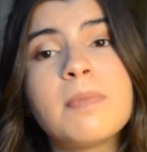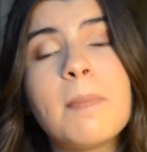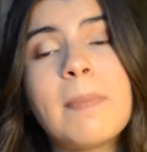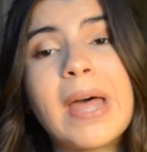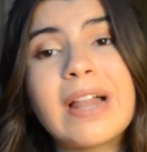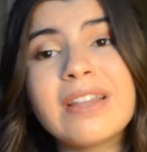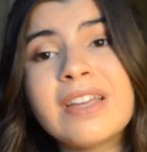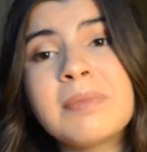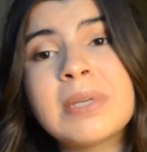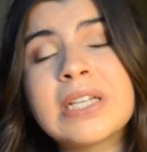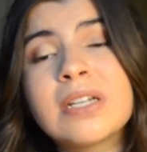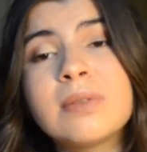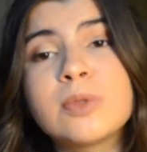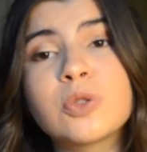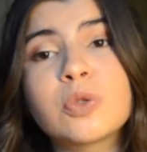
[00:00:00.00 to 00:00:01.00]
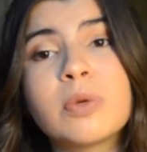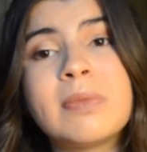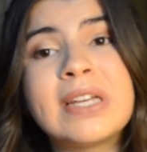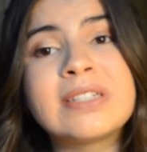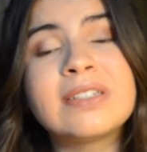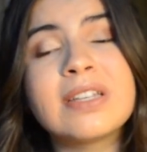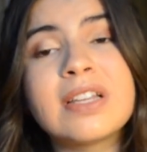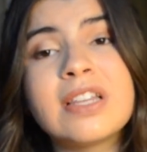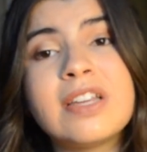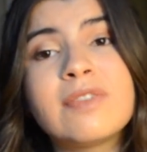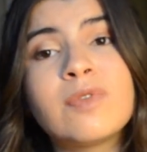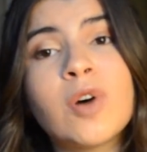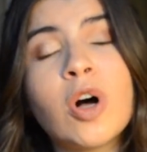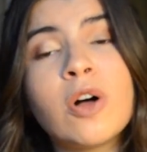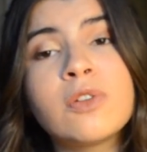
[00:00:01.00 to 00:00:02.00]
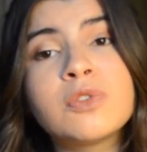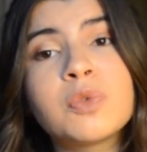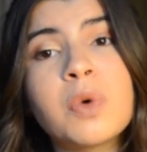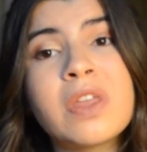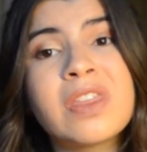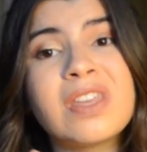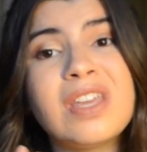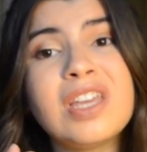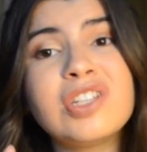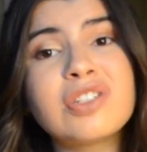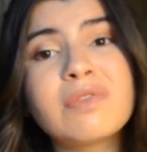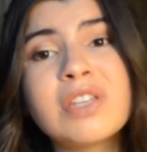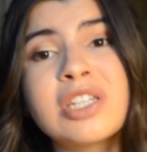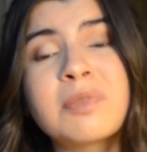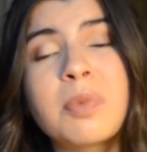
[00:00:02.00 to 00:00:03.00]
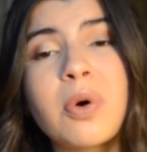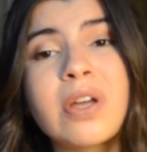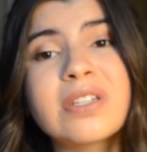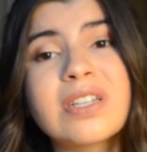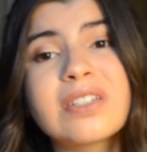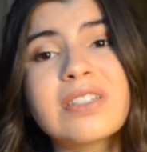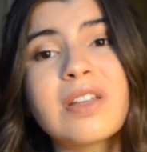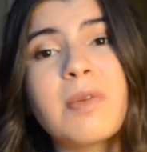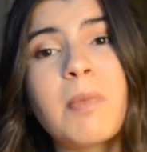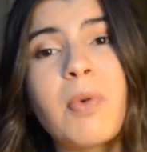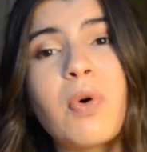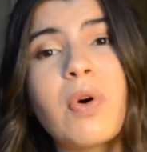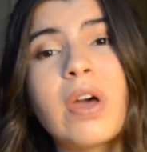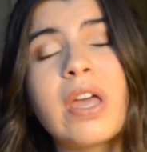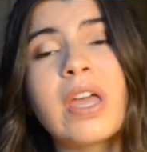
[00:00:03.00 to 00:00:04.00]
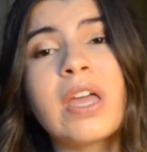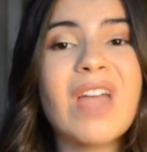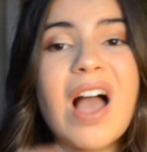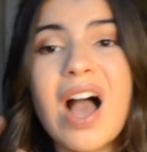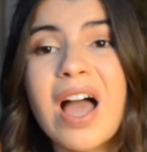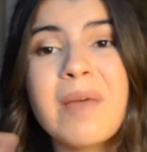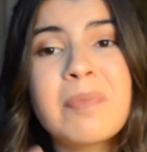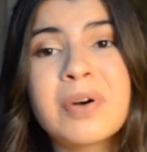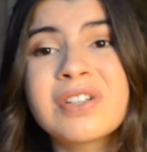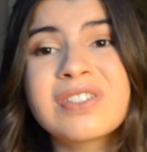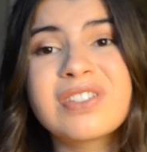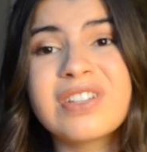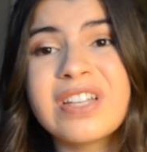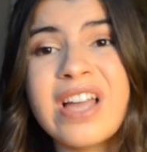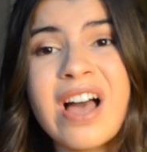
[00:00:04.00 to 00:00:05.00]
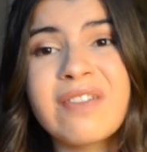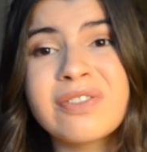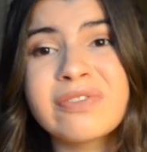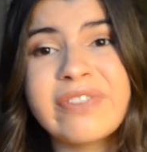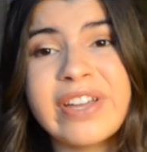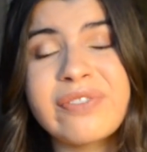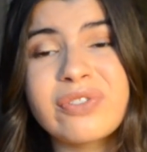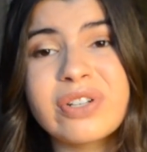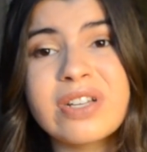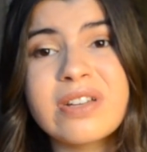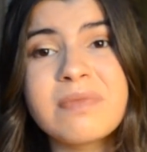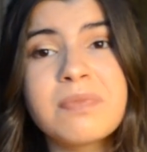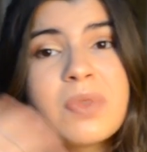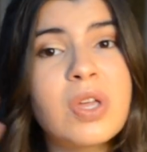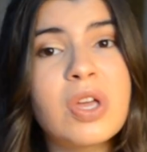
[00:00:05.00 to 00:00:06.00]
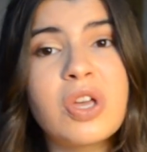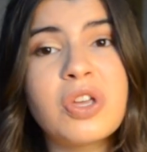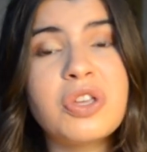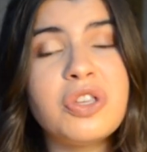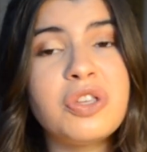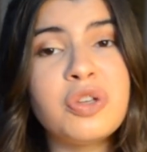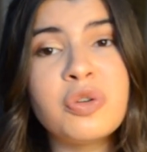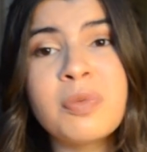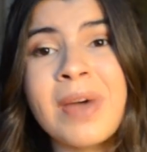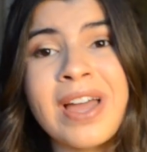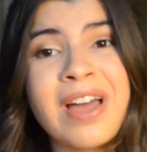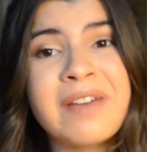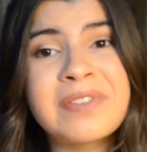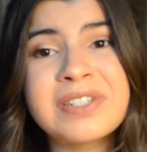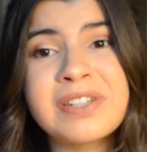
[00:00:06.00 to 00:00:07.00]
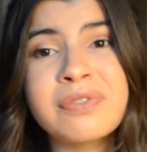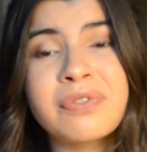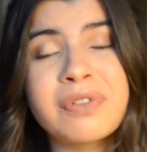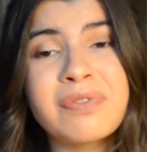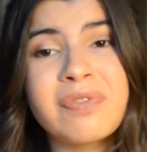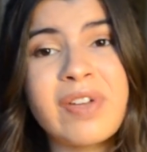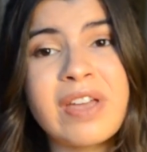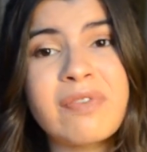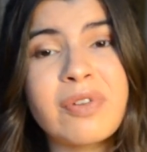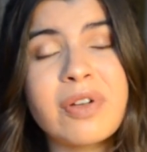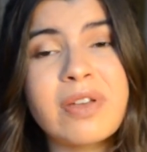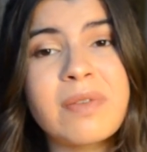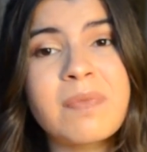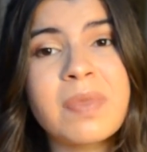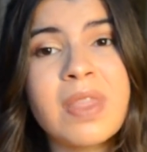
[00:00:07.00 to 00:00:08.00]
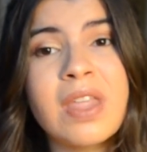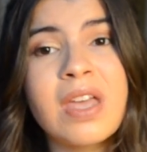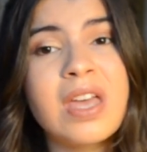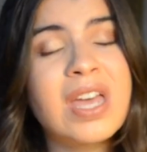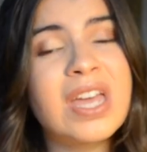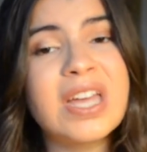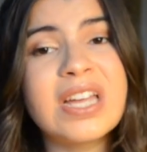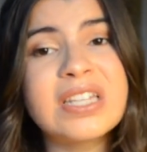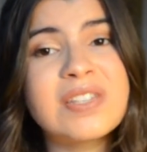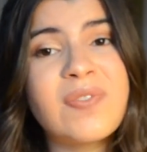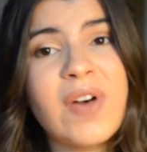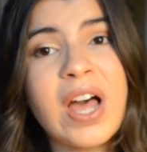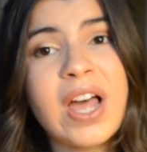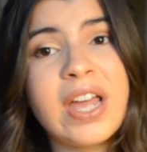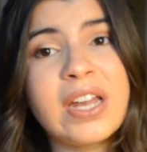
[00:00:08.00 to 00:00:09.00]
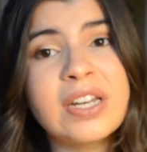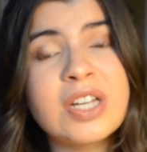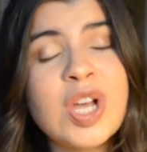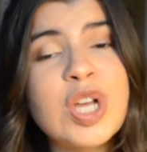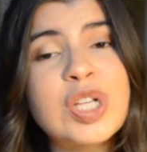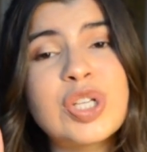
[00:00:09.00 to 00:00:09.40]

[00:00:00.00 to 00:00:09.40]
Belly becomes romantically involved with each of these boys at some point. I personally have a favorite. You might have a different favorite. It's fine.